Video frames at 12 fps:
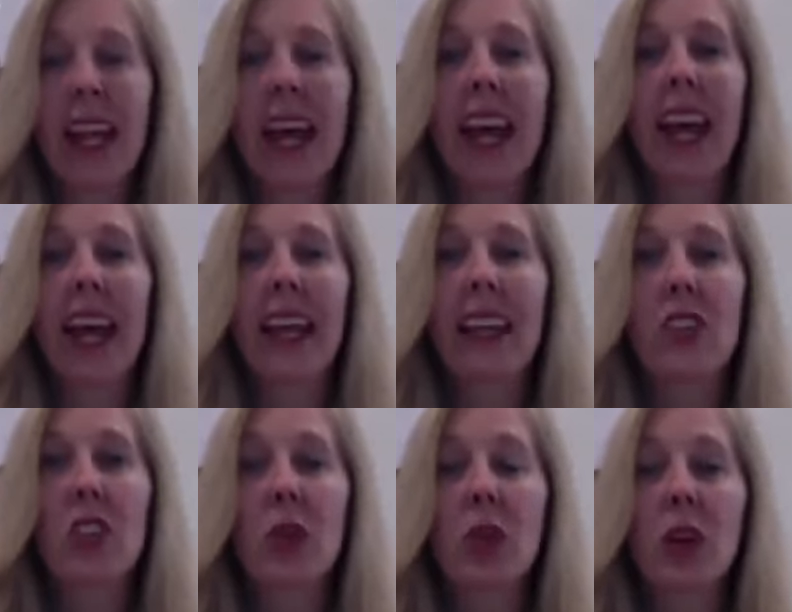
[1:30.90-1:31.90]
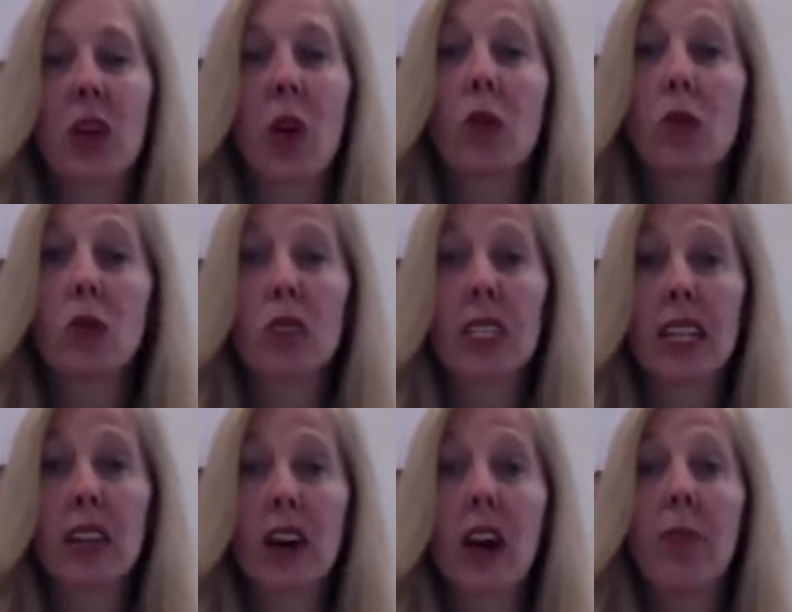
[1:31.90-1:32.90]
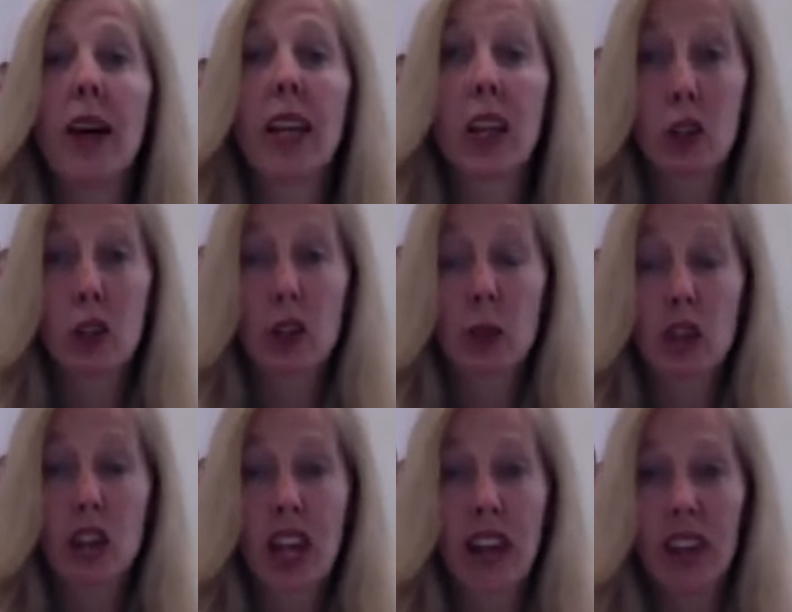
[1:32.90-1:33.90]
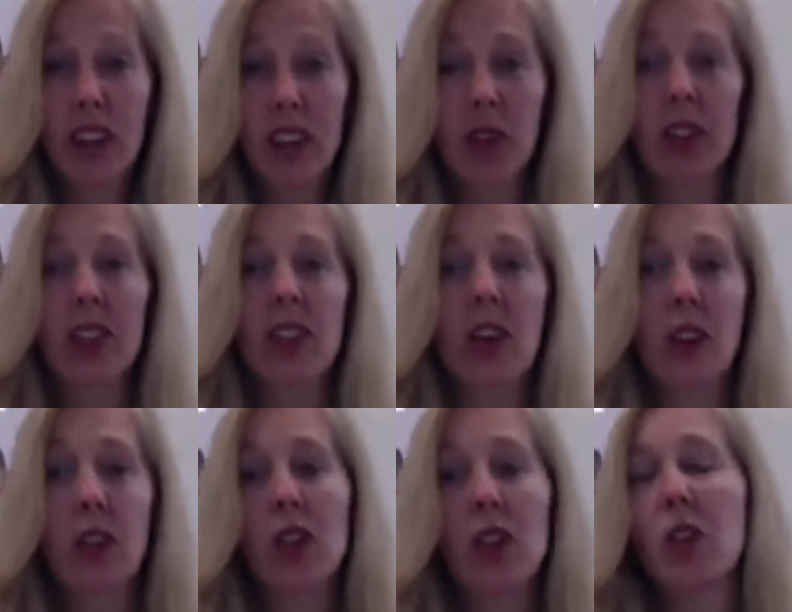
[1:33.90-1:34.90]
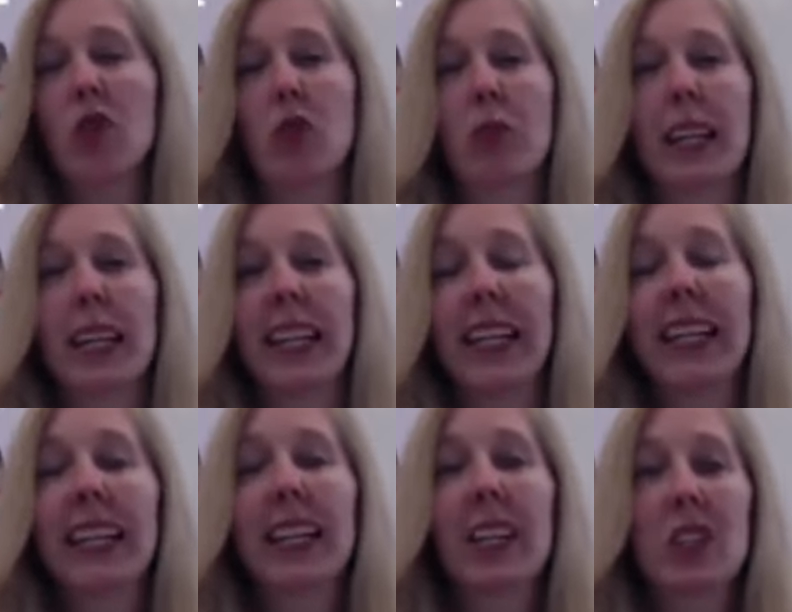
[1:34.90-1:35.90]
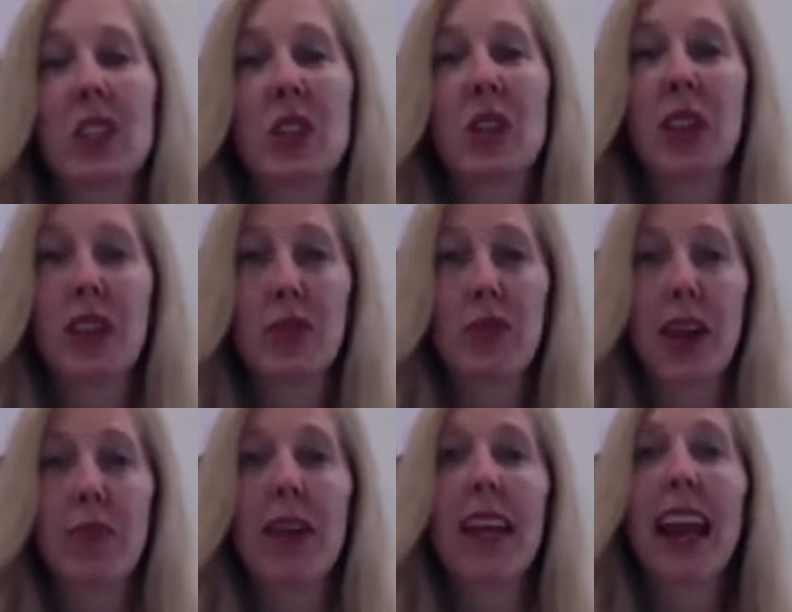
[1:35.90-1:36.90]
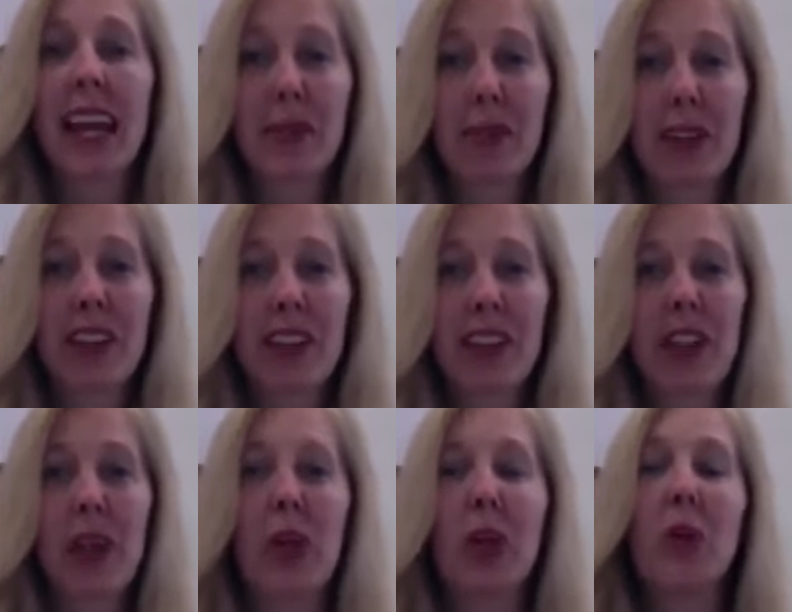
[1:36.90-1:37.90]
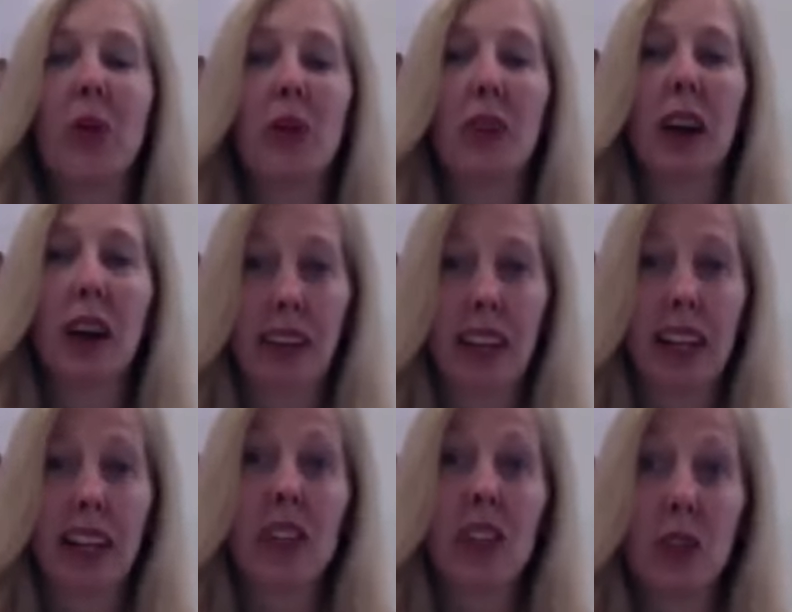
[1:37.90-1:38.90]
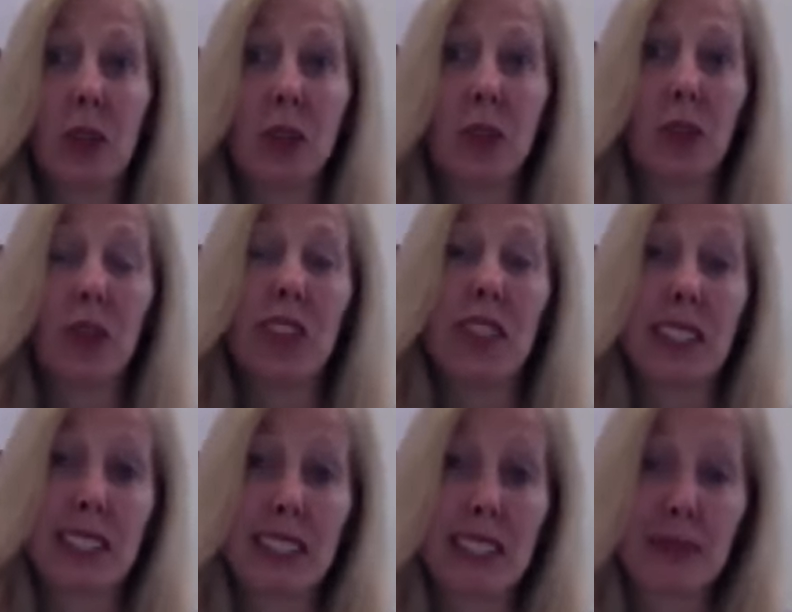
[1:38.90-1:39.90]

And you can also see it on my YouTube channel. So it's all over social media. So you can find me anywhere that you like to visit.